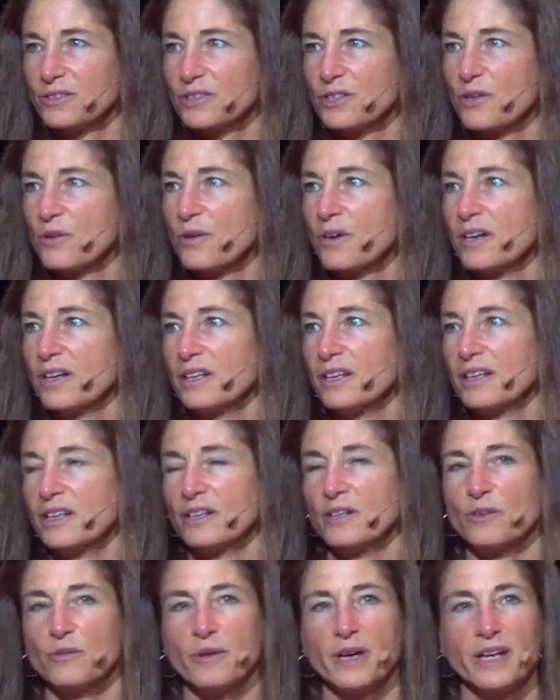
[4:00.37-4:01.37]
so on
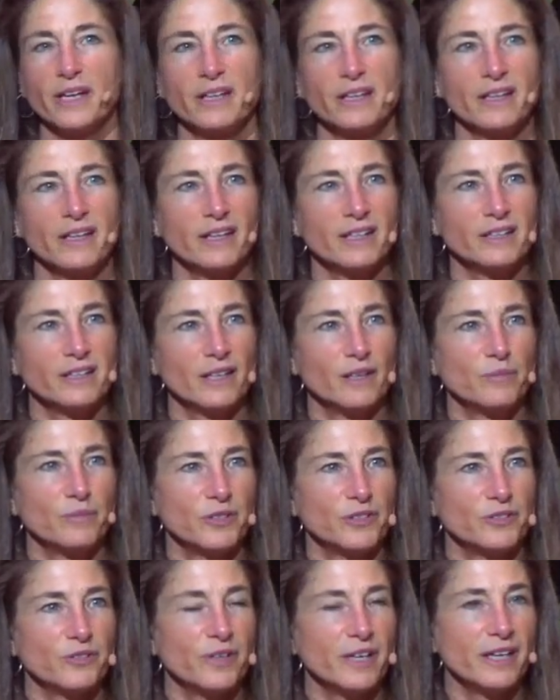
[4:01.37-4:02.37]
in a way that I've
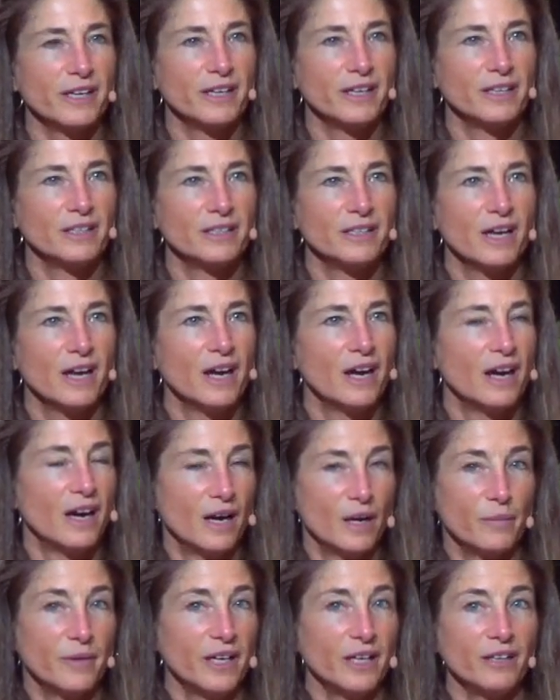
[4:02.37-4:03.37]
been trained.
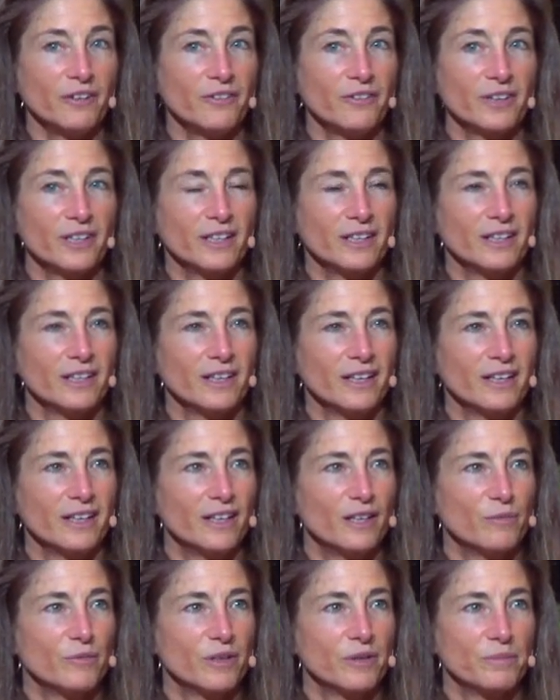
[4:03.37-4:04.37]
I'm angry,
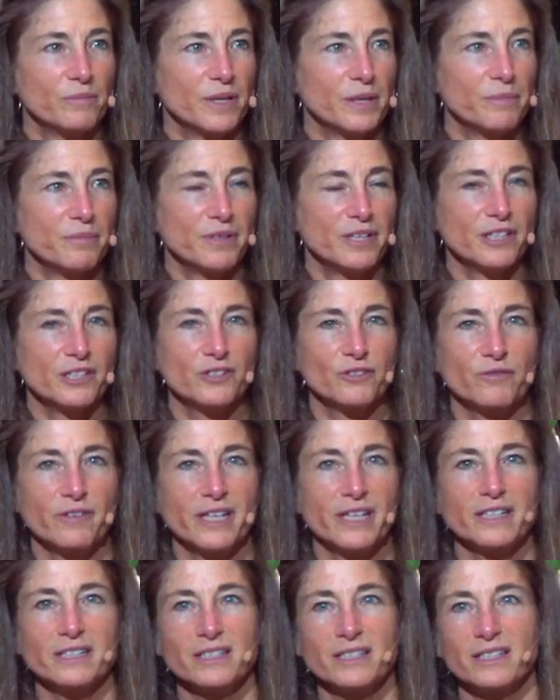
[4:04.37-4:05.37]
and my pitch
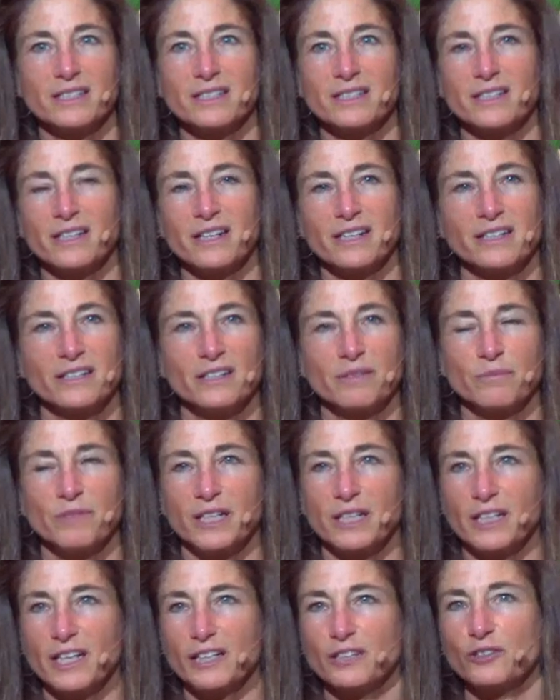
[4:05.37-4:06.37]
raises, and I
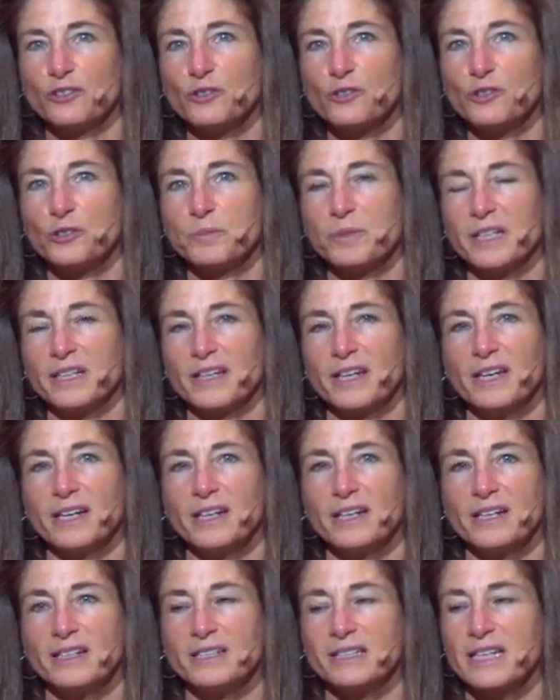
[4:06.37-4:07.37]
lose my
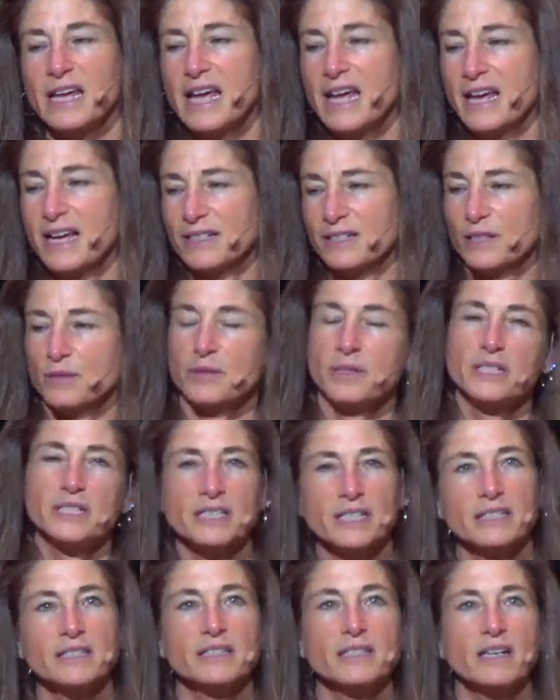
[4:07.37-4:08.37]
cadence, and
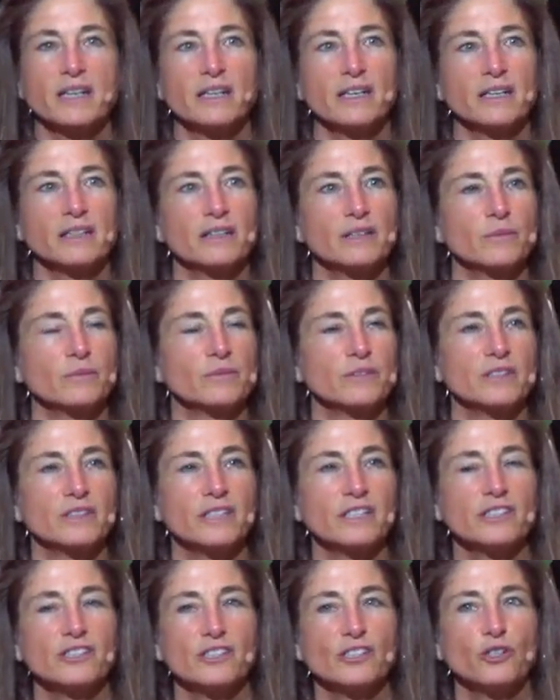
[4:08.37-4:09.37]
sometimes I tug at the
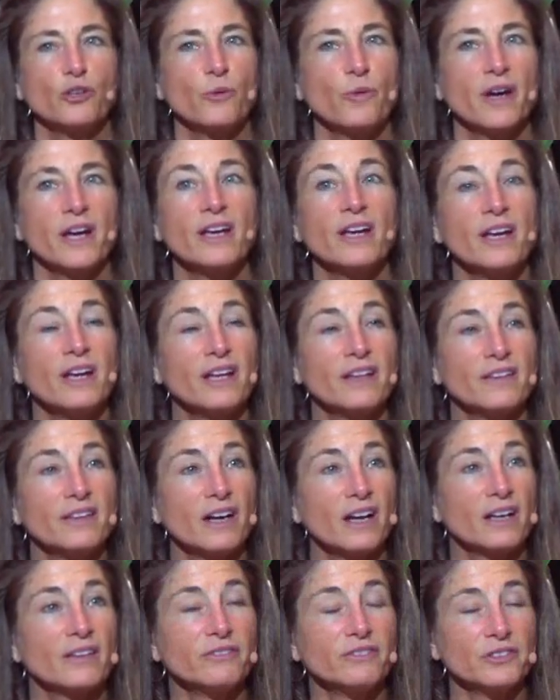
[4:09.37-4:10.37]
leash in a way
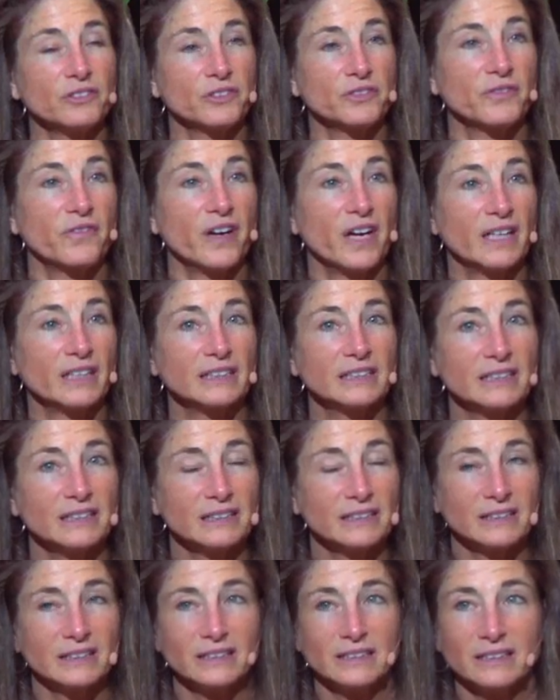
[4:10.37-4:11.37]
that I feels
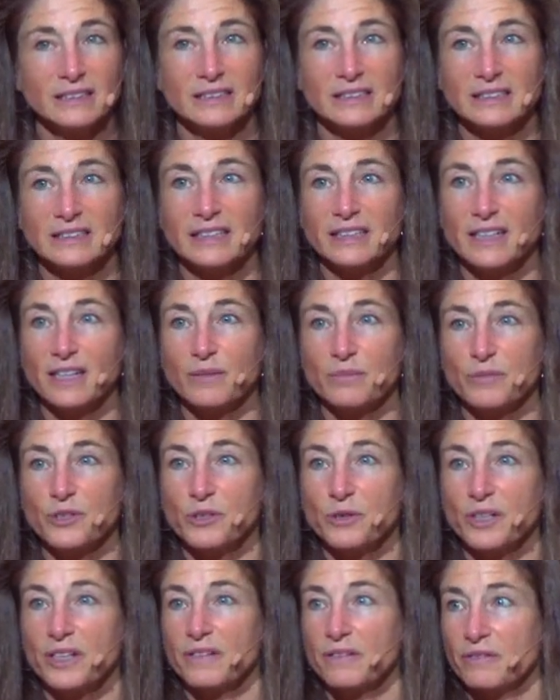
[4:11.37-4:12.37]
violent. It's like I'm
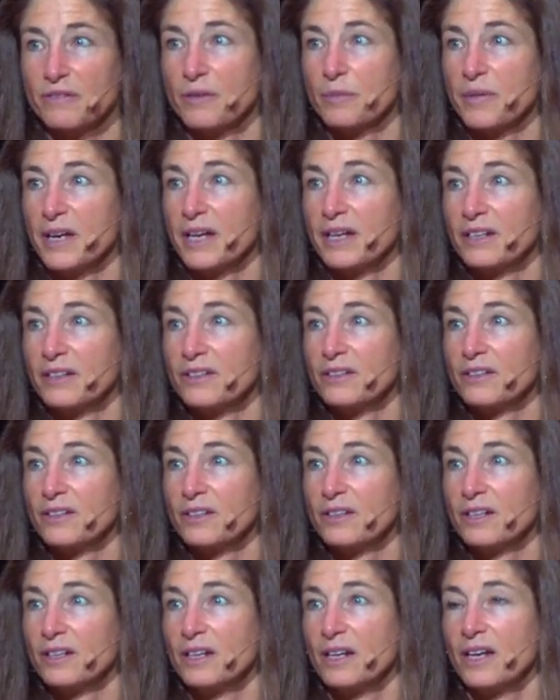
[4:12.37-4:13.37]
doing it from
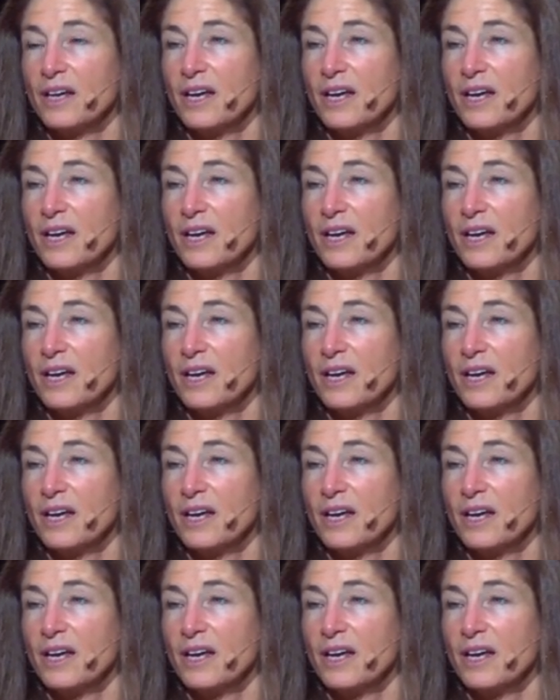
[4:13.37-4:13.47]
anger,